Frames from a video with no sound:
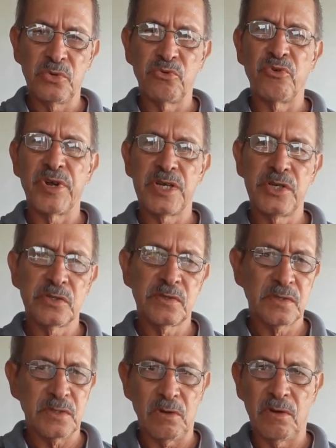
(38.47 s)

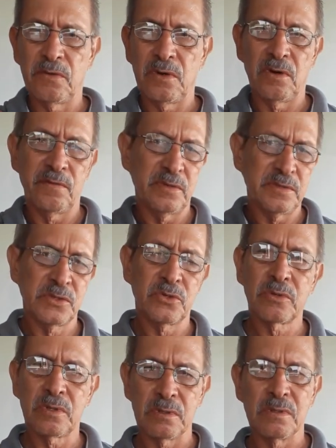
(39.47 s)
radius of a
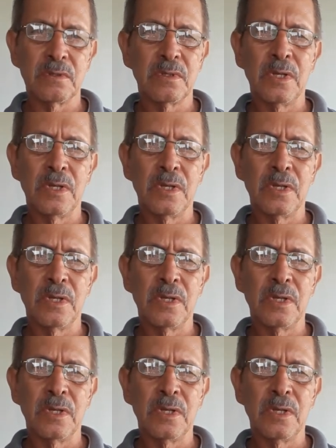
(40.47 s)
circle.